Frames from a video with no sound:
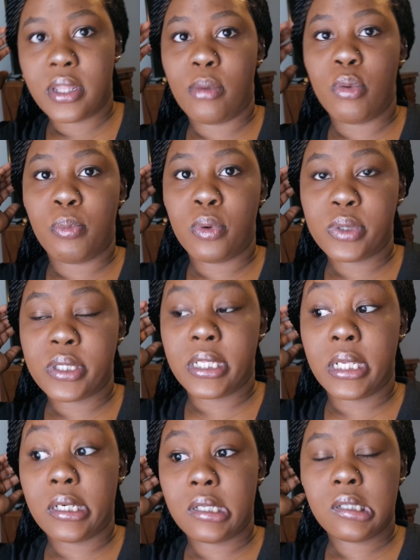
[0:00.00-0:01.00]
that we
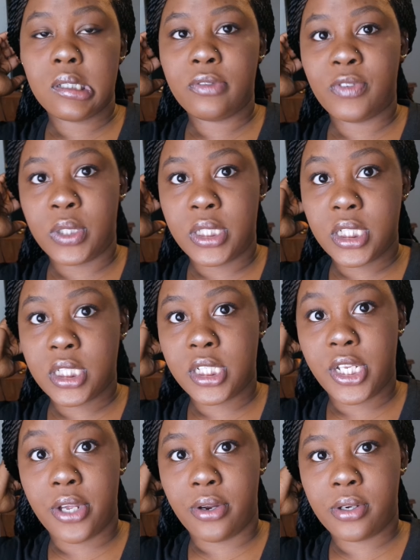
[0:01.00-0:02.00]
posted for
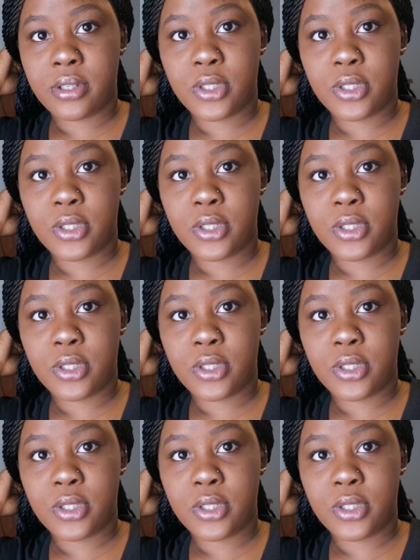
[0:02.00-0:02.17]
this year.